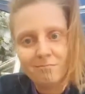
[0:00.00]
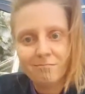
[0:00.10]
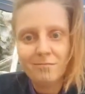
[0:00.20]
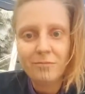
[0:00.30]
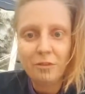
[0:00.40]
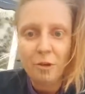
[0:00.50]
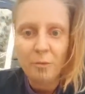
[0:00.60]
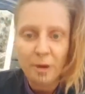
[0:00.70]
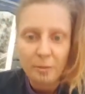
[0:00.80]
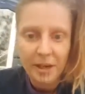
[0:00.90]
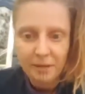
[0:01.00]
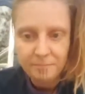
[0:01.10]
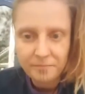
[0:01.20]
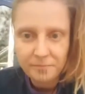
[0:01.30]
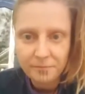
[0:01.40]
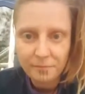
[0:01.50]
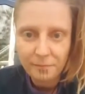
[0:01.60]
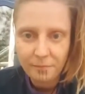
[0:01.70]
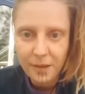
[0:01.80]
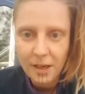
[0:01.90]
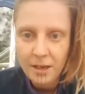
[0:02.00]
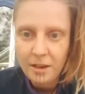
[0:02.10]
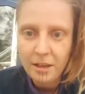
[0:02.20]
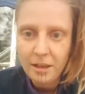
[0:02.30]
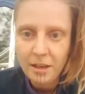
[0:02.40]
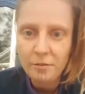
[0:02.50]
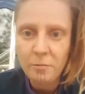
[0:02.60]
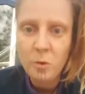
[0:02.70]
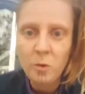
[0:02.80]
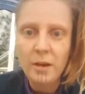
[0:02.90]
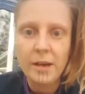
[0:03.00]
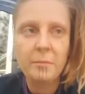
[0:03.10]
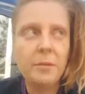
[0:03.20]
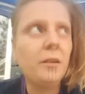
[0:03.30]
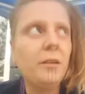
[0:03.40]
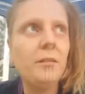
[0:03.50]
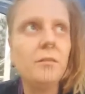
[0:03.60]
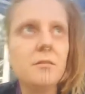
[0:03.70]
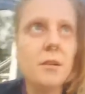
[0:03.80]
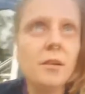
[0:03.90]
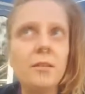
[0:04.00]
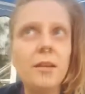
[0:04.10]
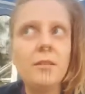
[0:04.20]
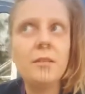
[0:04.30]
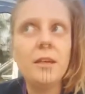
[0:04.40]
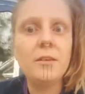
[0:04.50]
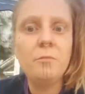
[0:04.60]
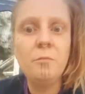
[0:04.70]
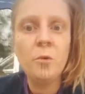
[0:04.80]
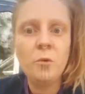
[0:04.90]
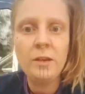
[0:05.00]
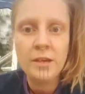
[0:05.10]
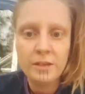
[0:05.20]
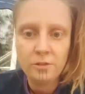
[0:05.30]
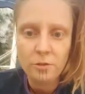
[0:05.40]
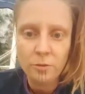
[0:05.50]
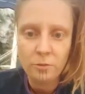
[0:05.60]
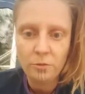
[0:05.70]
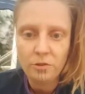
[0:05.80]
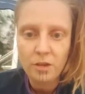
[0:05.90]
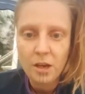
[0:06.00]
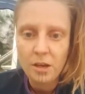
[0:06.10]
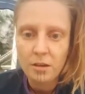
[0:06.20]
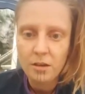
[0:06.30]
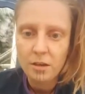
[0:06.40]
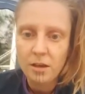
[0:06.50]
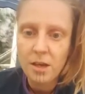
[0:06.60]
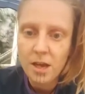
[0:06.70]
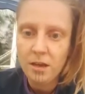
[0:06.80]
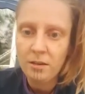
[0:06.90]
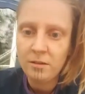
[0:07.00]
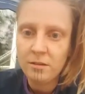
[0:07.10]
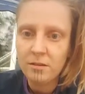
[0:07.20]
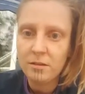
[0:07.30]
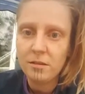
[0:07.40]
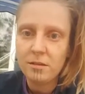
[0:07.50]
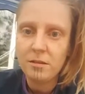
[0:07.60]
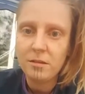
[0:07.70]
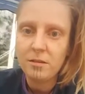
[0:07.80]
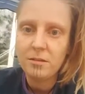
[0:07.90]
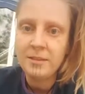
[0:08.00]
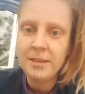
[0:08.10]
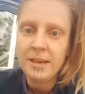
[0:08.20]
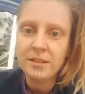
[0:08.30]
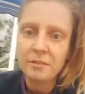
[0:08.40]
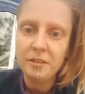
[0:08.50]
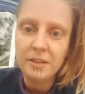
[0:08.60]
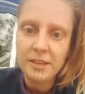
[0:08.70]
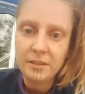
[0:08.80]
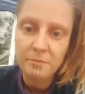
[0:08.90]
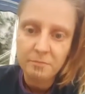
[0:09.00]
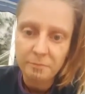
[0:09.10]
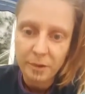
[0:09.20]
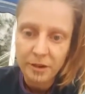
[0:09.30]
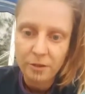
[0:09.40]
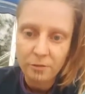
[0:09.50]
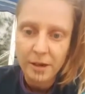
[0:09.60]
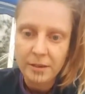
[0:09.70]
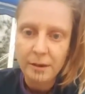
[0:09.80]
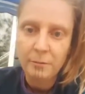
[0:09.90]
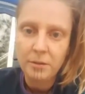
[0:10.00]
If you know what I mean. And I think they're more like me. It's like that there's more light souls in negative attended bodies right now,